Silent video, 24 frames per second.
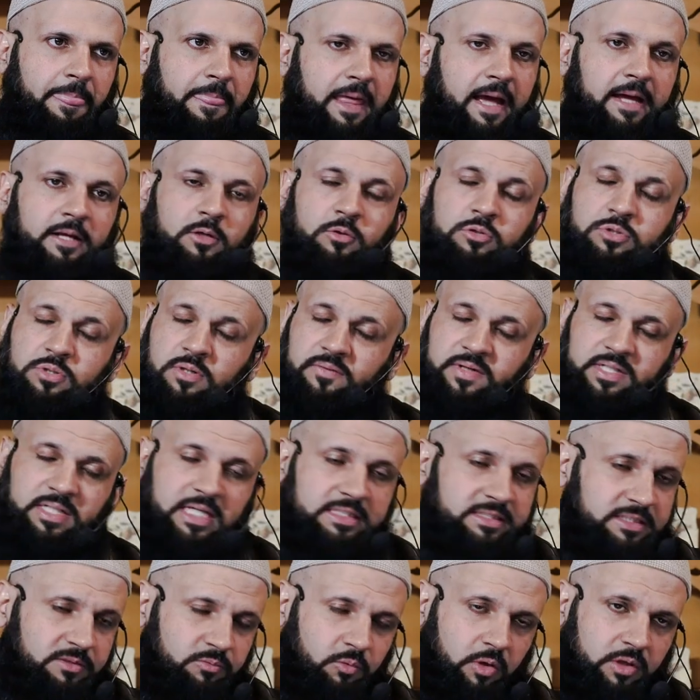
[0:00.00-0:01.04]
And whosoever
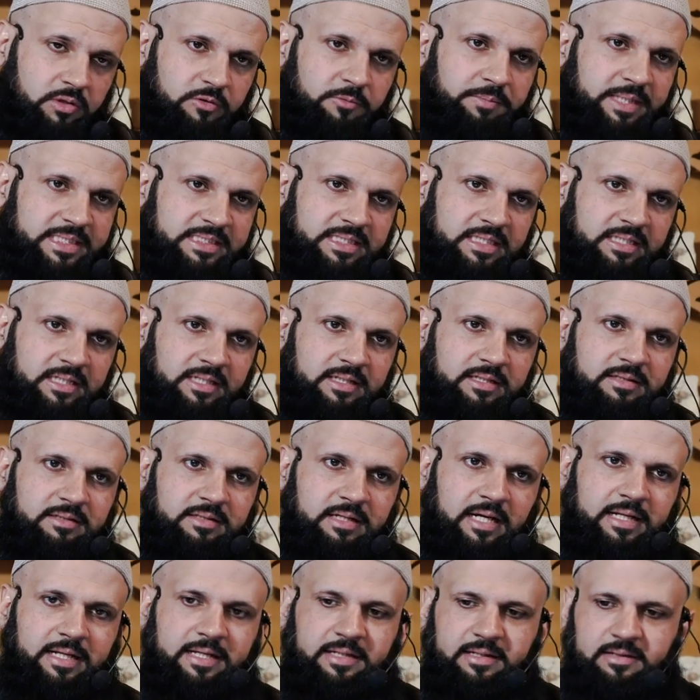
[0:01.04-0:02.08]
doesn't want to basically,
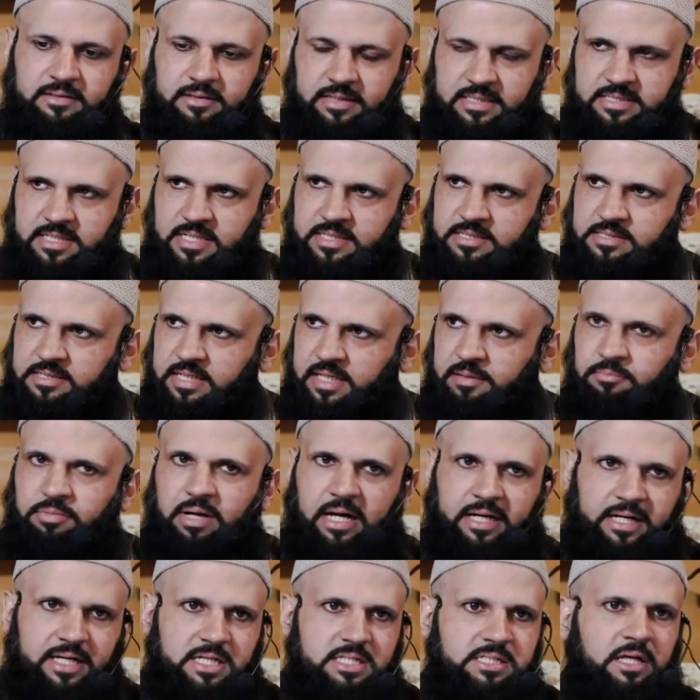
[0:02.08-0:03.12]
and this is in
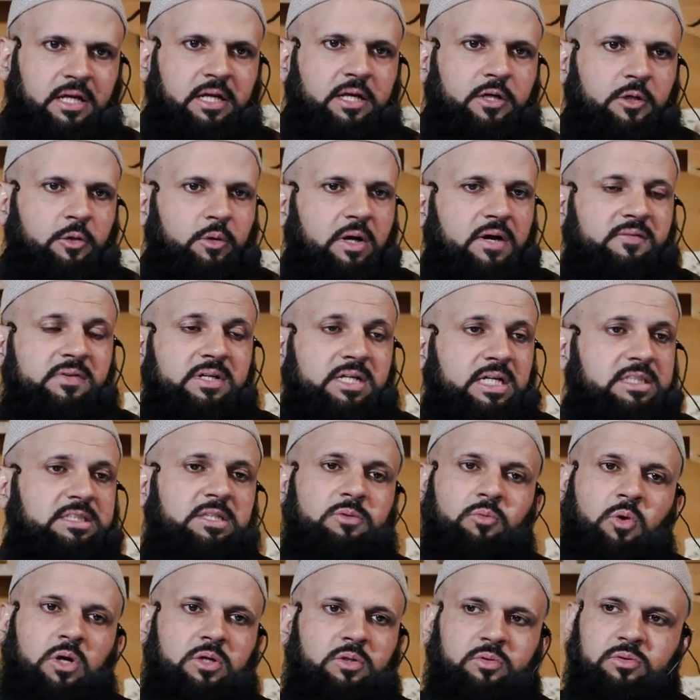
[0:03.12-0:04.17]
brackets, whoever
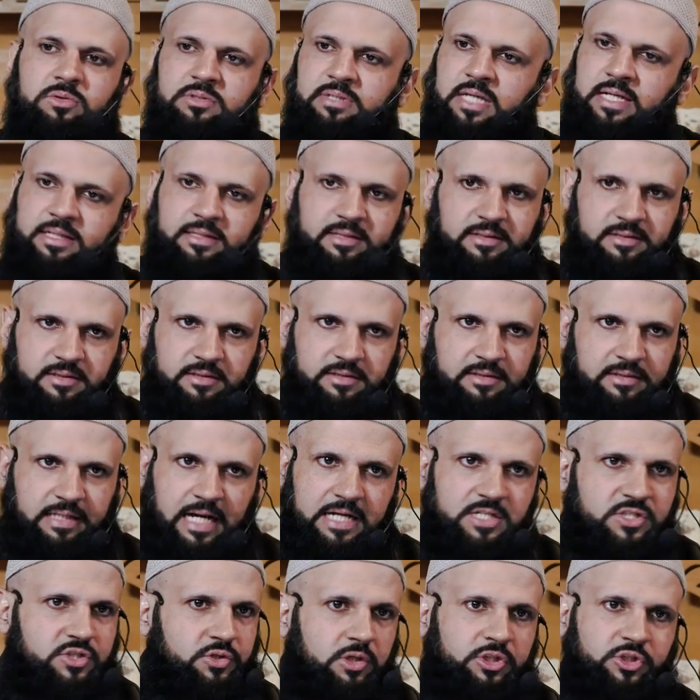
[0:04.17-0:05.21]
doesn't want to, then
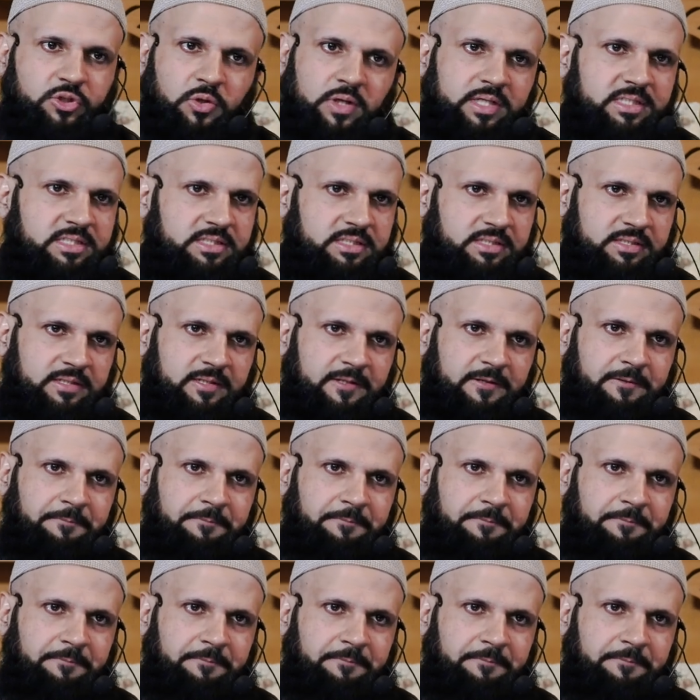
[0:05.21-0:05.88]
that's your choice.